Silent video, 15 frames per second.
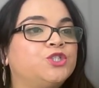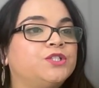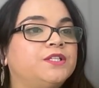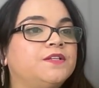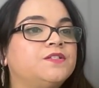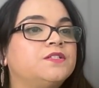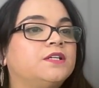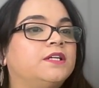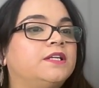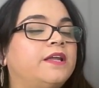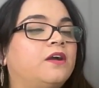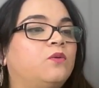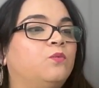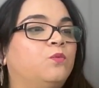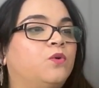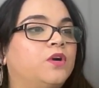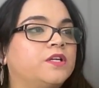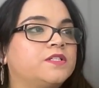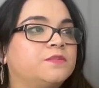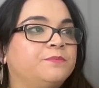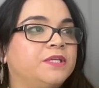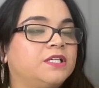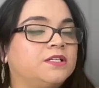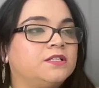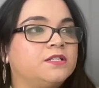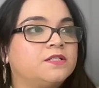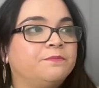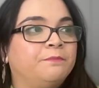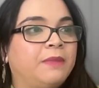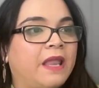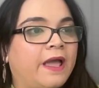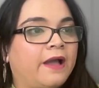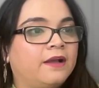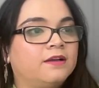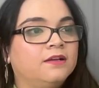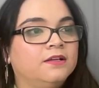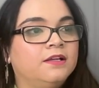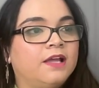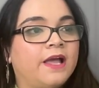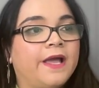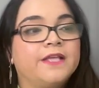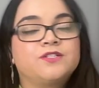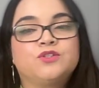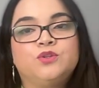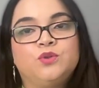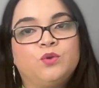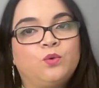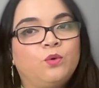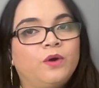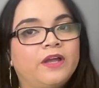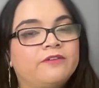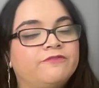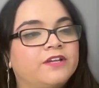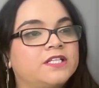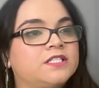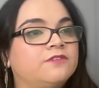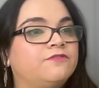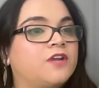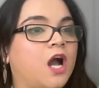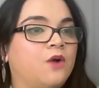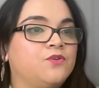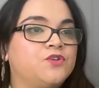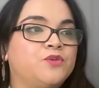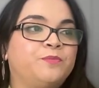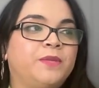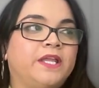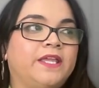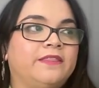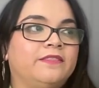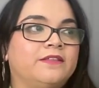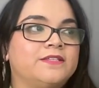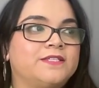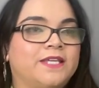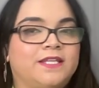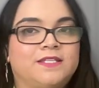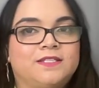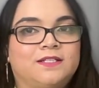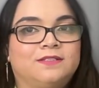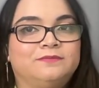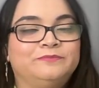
This attack works because black has no effective counterplay in the center.